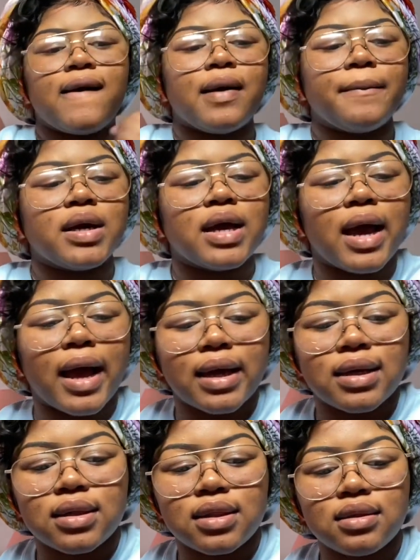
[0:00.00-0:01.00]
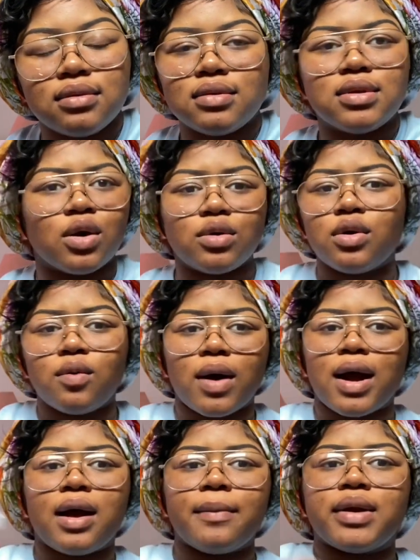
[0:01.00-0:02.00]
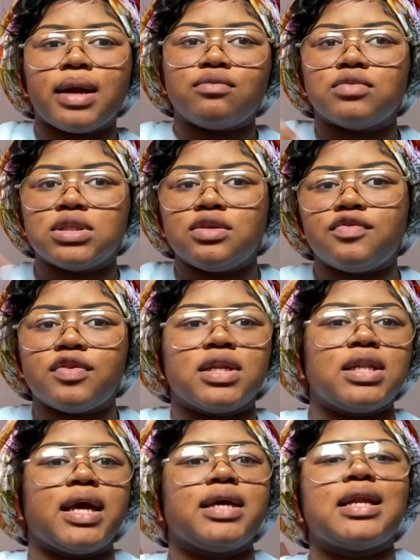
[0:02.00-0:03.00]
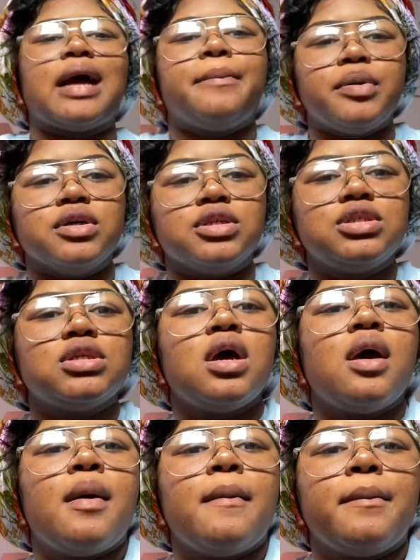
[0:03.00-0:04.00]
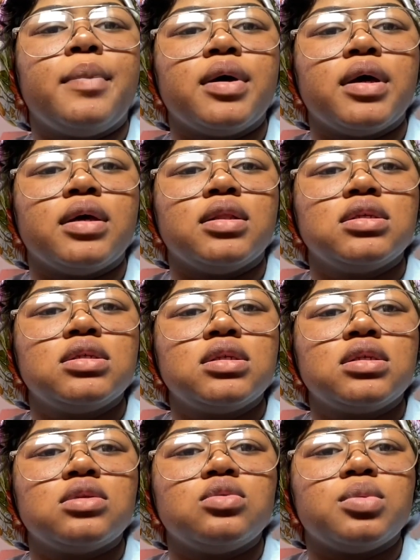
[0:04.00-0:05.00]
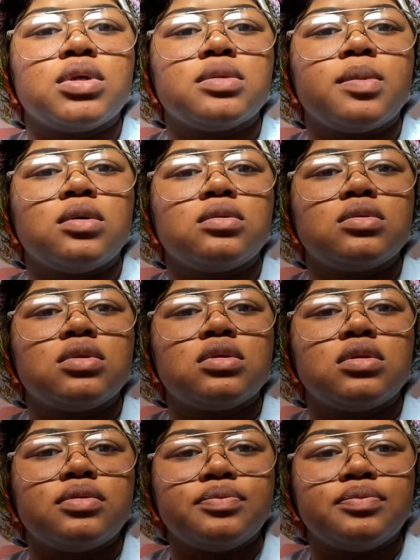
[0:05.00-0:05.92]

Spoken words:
But I don't know why, but I'm really feeling like, not pushed, but this looks super exposed.